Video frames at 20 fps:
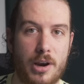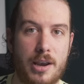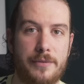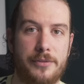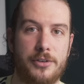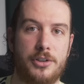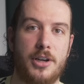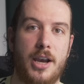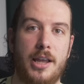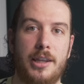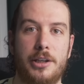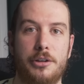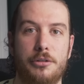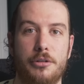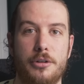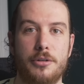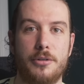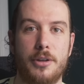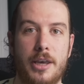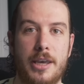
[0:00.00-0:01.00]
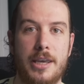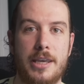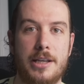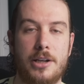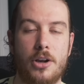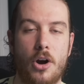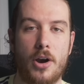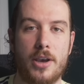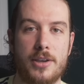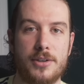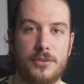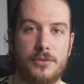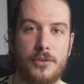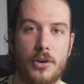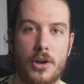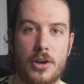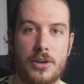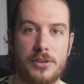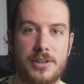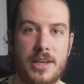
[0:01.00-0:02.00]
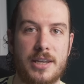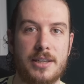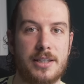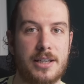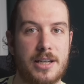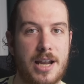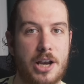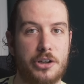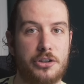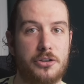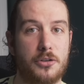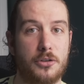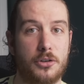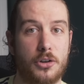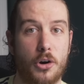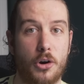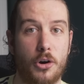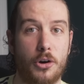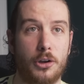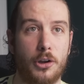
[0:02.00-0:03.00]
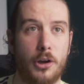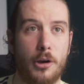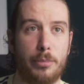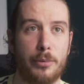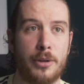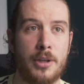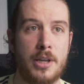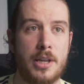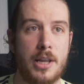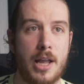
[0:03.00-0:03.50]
for Charlie Crewe that he got his first international call-up.